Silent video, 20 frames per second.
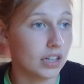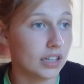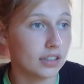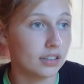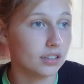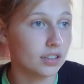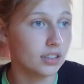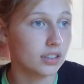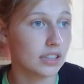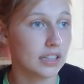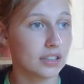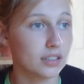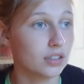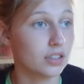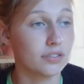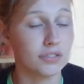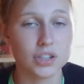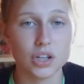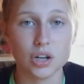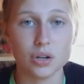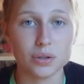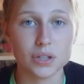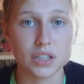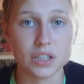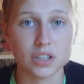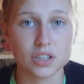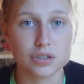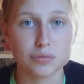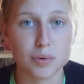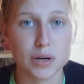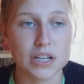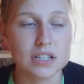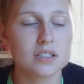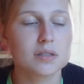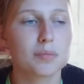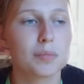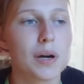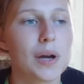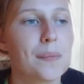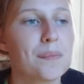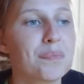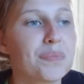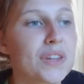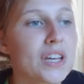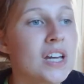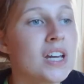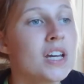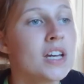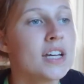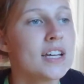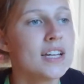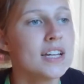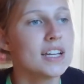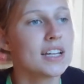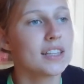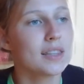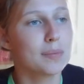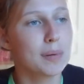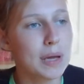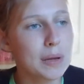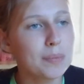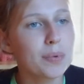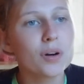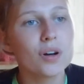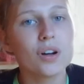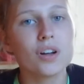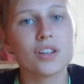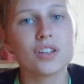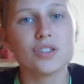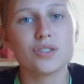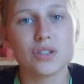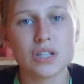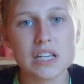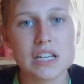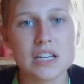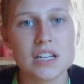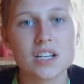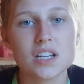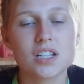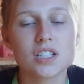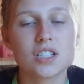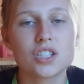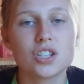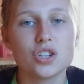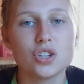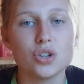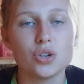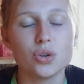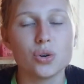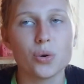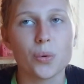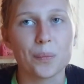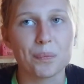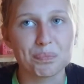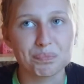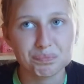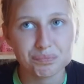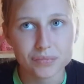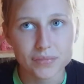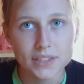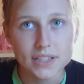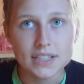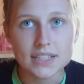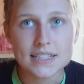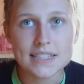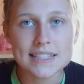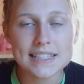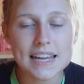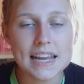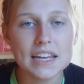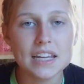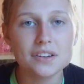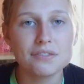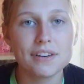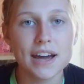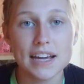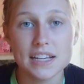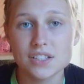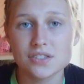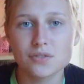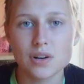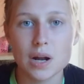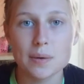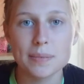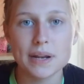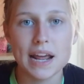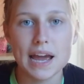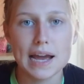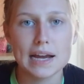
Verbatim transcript: I don't I don't even know English brands, but the people you need to take advice from